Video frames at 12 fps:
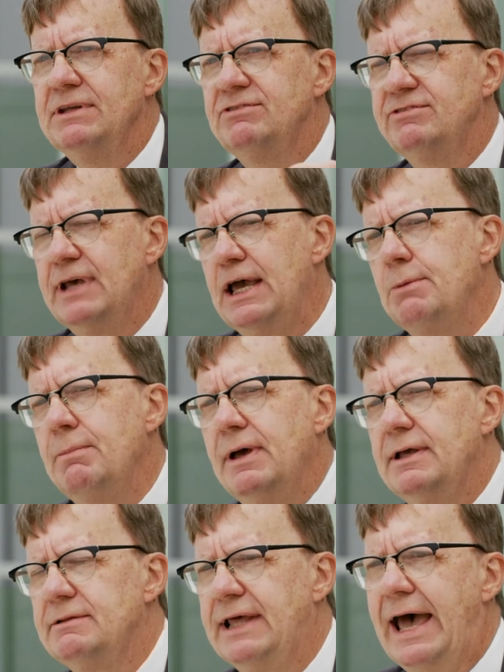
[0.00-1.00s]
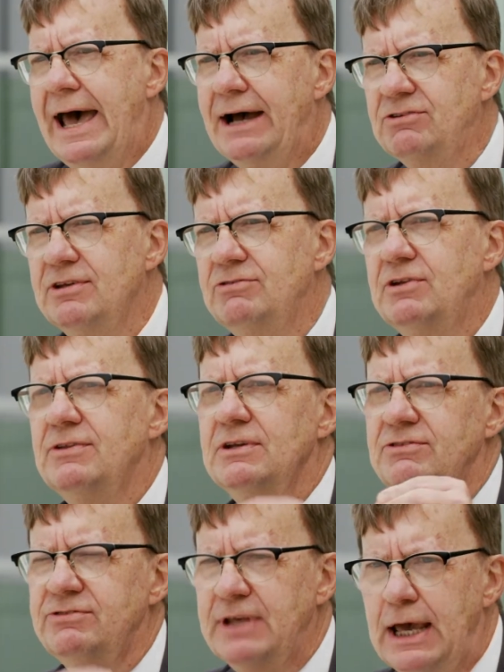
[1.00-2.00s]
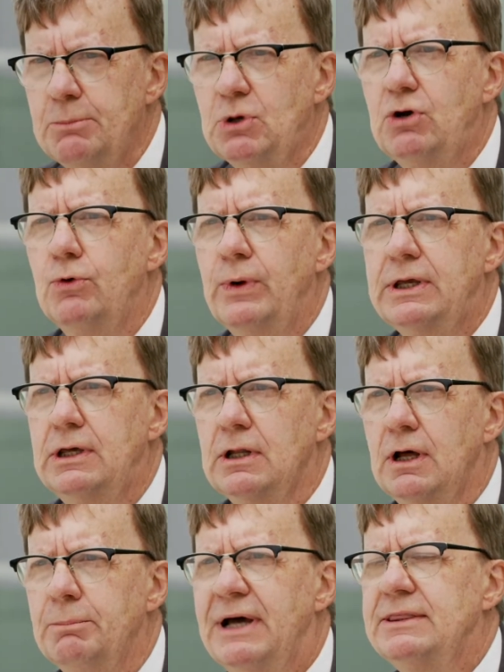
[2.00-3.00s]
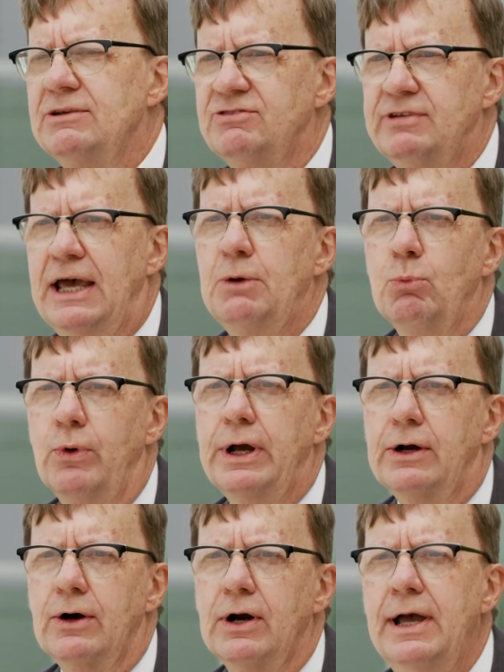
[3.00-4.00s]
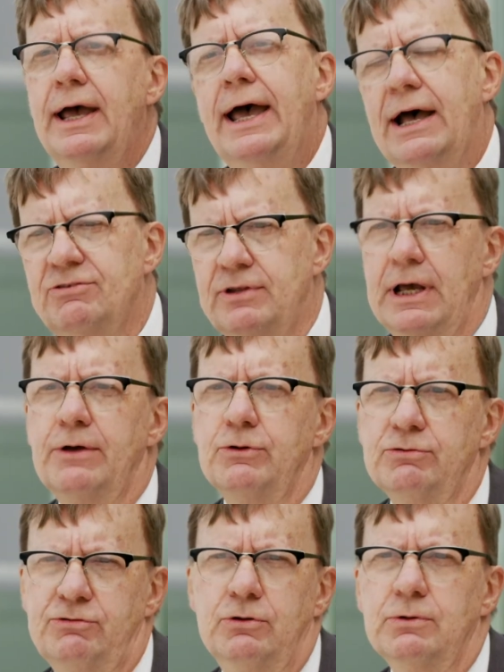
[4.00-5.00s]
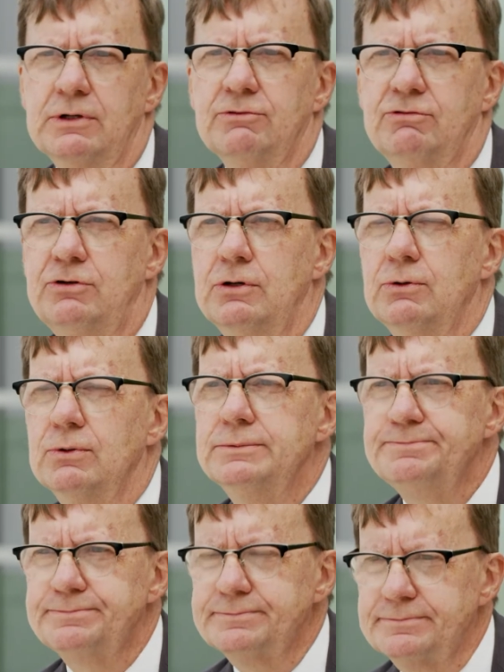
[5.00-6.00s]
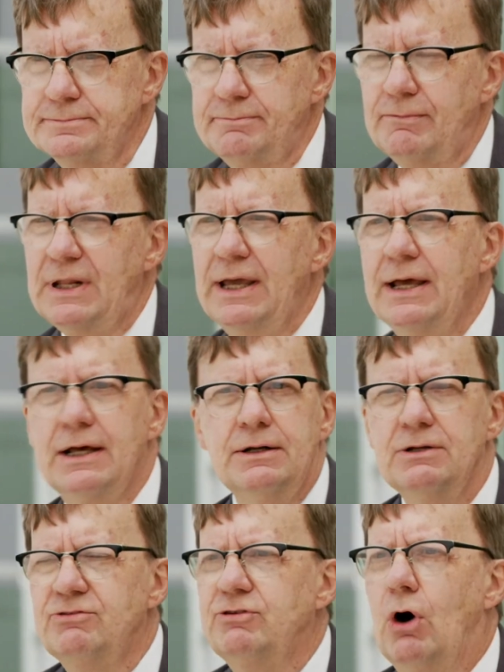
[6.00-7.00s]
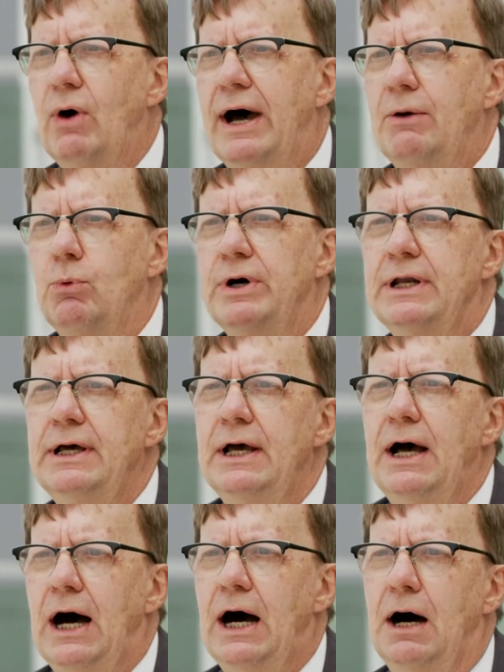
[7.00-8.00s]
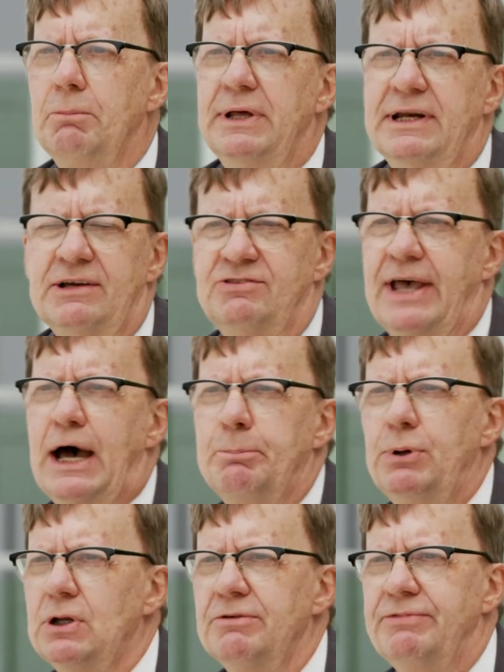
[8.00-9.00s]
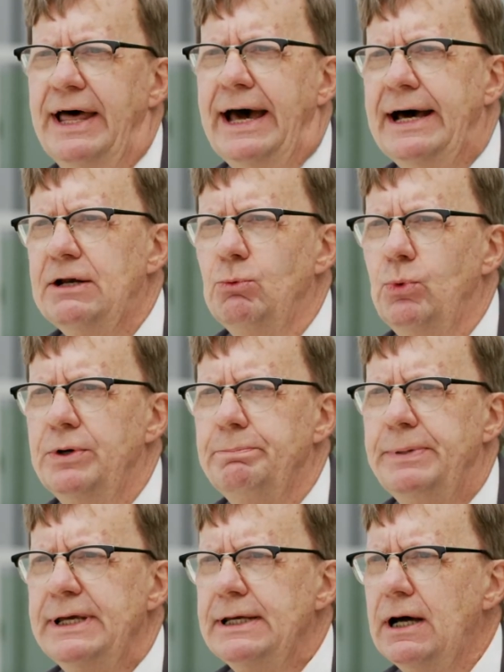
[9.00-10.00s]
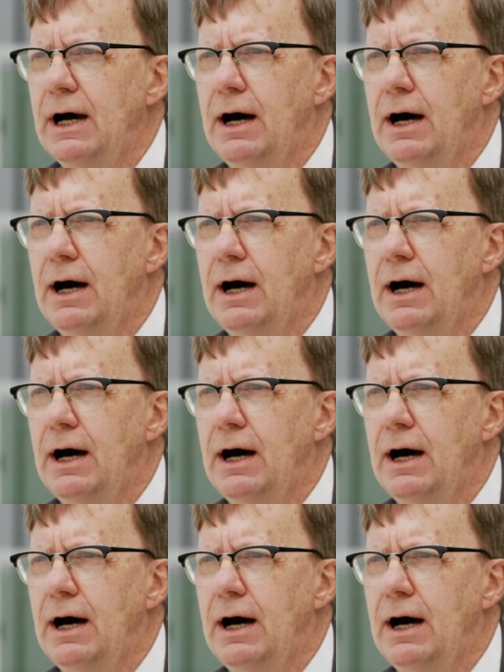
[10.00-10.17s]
the access to the same curriculum at the same rigor as the other students do? And so I would, an example of that would be,